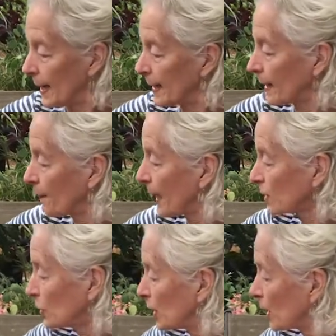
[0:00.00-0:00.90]
and I'm
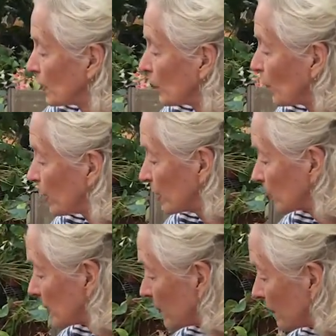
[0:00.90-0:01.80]
actually going to water
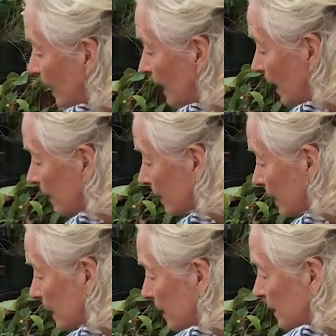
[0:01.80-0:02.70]
some of my other
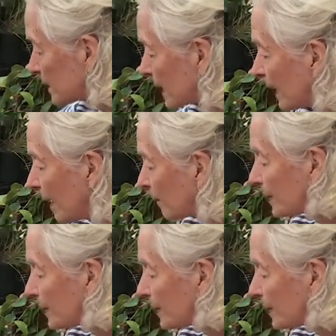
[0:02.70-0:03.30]
herbs I have